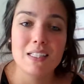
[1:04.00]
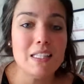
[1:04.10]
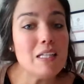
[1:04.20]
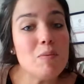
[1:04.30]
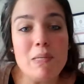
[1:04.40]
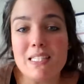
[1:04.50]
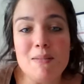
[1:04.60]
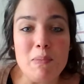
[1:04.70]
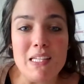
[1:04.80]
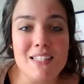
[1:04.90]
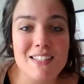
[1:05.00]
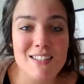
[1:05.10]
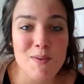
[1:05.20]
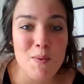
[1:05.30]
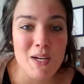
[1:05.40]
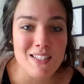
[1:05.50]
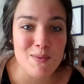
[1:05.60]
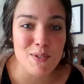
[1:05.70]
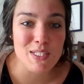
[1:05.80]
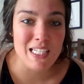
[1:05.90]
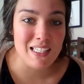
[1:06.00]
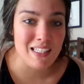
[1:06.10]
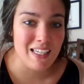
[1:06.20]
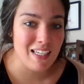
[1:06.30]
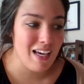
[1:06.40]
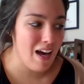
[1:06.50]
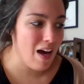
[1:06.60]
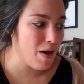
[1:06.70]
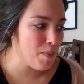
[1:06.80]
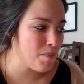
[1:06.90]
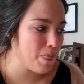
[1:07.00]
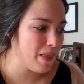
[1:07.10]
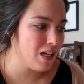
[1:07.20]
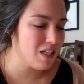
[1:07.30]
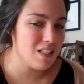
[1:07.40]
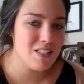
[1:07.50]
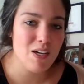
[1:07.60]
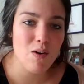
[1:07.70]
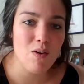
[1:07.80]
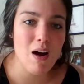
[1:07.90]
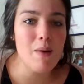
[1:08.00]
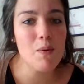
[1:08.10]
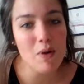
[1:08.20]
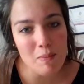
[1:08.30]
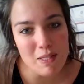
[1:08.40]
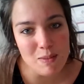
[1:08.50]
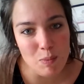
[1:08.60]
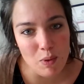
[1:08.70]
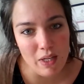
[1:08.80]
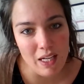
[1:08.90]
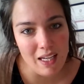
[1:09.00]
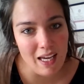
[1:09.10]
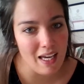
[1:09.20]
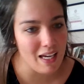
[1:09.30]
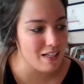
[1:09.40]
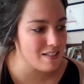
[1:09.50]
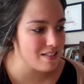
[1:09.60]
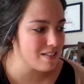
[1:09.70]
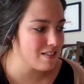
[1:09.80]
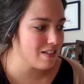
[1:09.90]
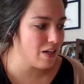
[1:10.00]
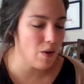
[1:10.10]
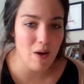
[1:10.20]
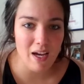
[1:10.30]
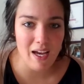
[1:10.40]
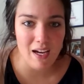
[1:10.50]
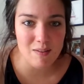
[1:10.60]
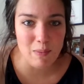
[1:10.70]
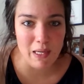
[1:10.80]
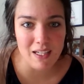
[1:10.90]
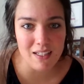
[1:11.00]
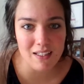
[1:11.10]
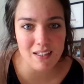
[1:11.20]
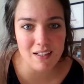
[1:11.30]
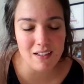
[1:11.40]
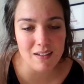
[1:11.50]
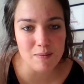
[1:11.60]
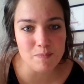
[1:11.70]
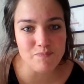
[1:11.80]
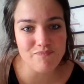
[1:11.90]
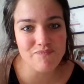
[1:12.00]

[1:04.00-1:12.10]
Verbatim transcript: little bits and pieces in the ways that we're dealing. Um, and so I woke up this morning and, you know, I had my um,